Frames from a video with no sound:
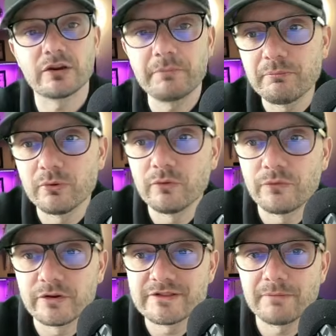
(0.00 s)
of people,
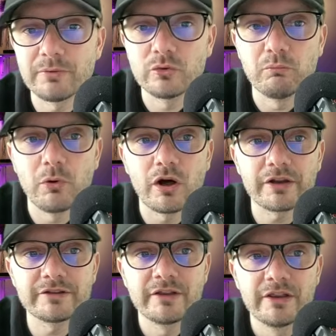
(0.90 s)
for example, who bought
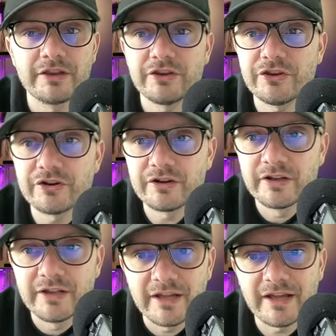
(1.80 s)
it here
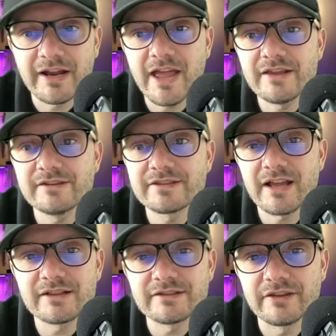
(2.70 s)
at 80
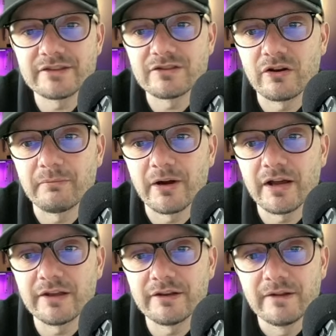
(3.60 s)
cents, they start
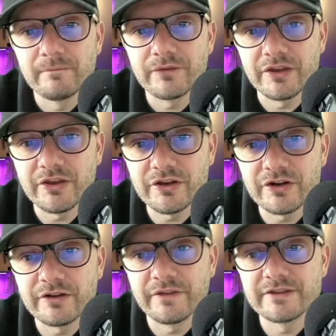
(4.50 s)
buying
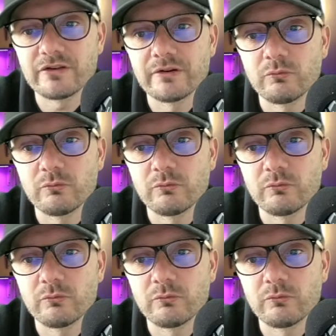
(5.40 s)
here, they start